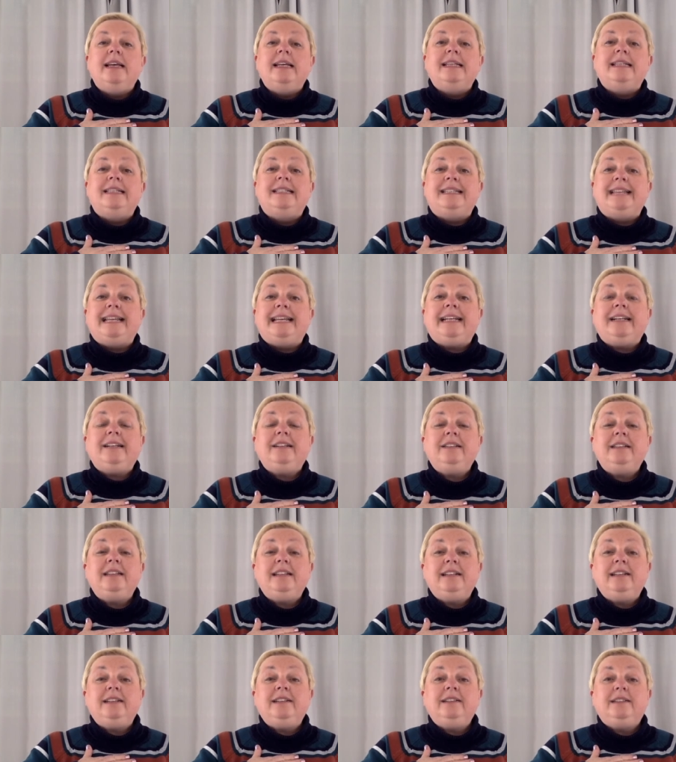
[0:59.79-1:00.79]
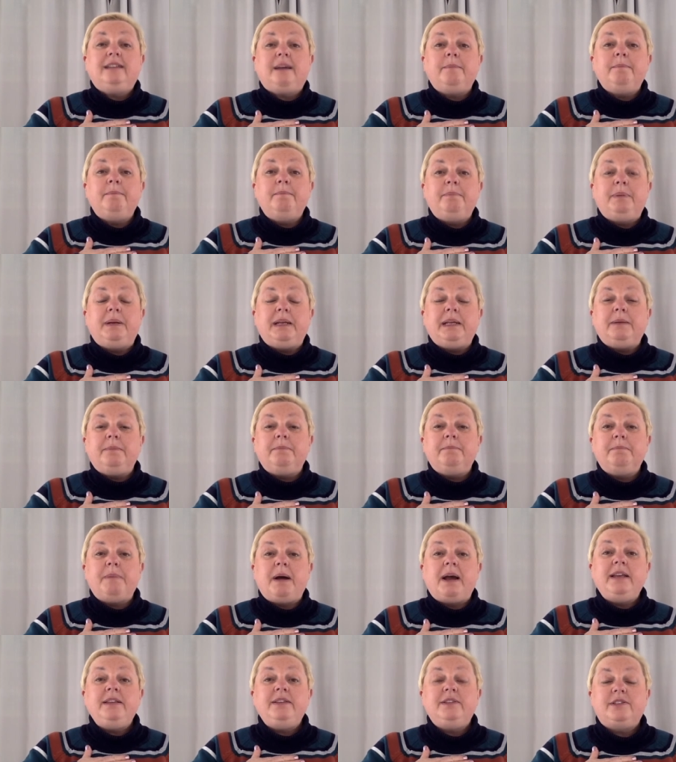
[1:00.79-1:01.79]
Diddle diddle dumpling,
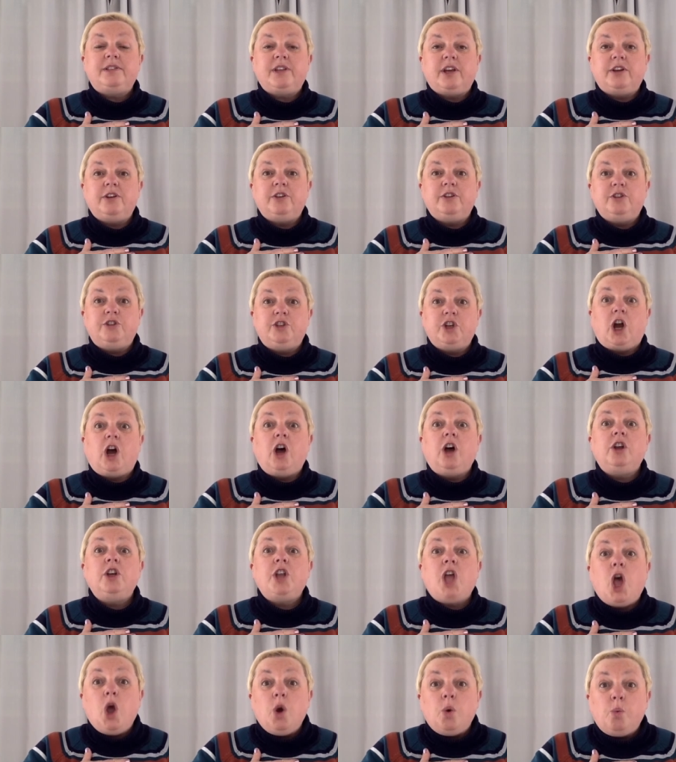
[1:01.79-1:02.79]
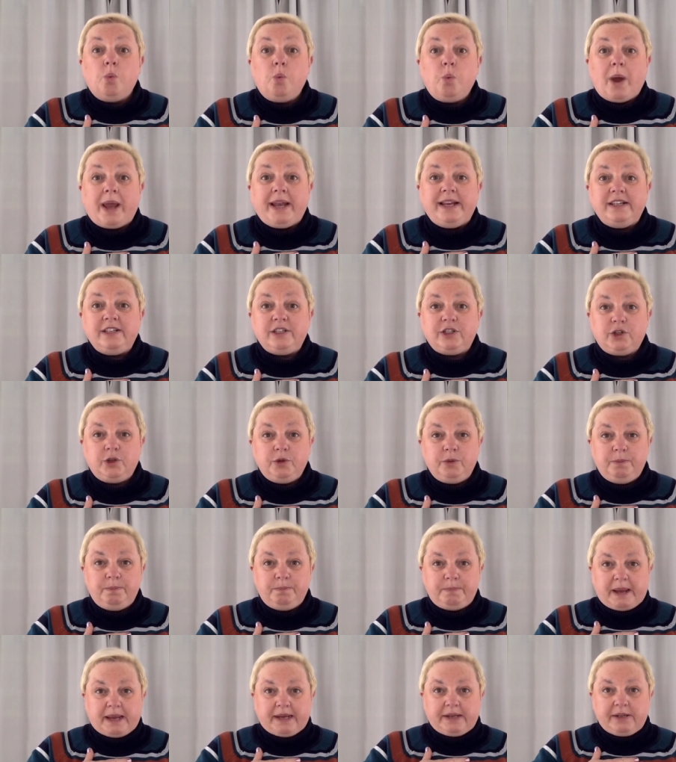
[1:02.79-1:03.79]
my son John went to
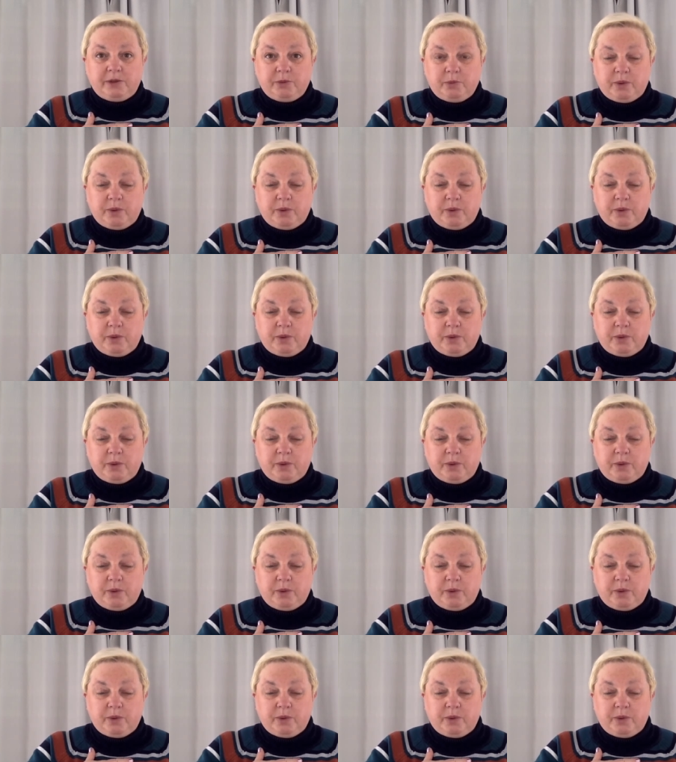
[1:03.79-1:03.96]
bed with